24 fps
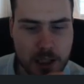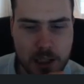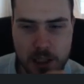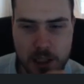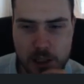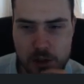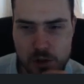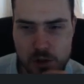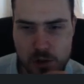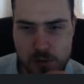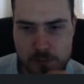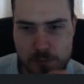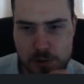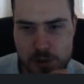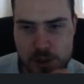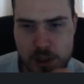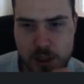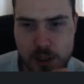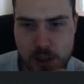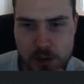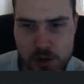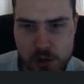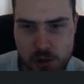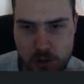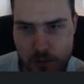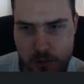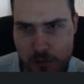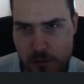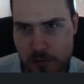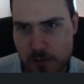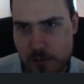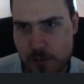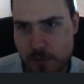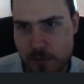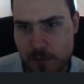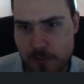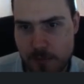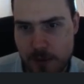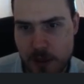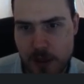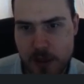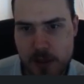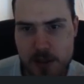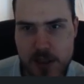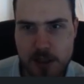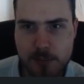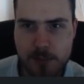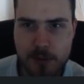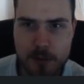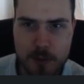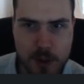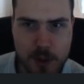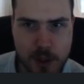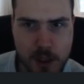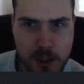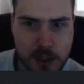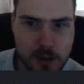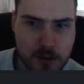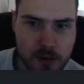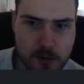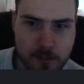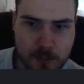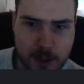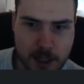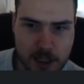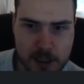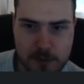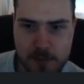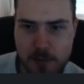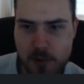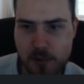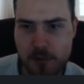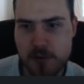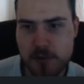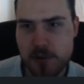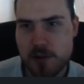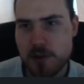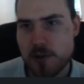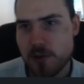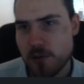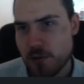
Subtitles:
headshot percentage, you're sometimes gonna hit the max bonus,